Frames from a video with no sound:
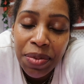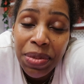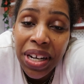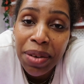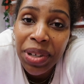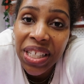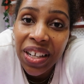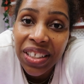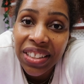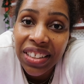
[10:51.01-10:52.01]
But I'm
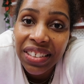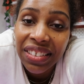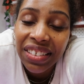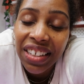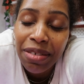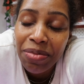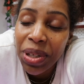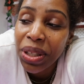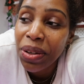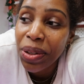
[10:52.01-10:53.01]
exhausted. I'm
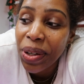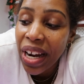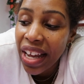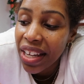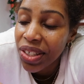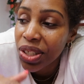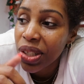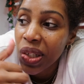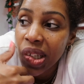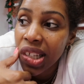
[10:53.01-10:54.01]
gonna go crash.
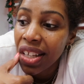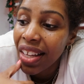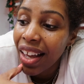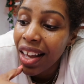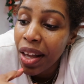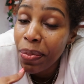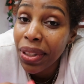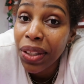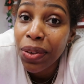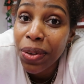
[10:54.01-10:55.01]
Um,
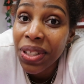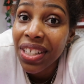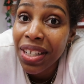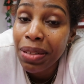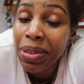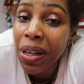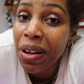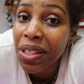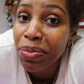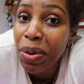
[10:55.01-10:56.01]
but the course is gonna be
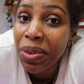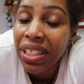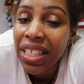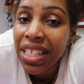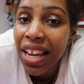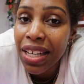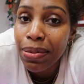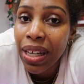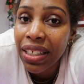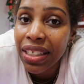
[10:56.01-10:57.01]
awesome. I'm really excited
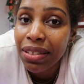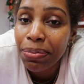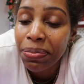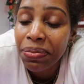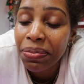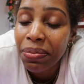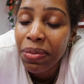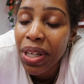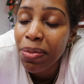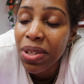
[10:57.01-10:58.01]
about it.
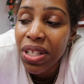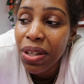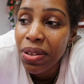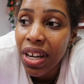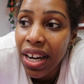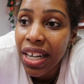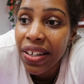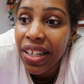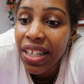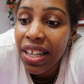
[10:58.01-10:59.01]
But I'm just so tired
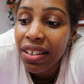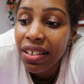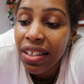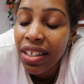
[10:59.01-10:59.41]
right now.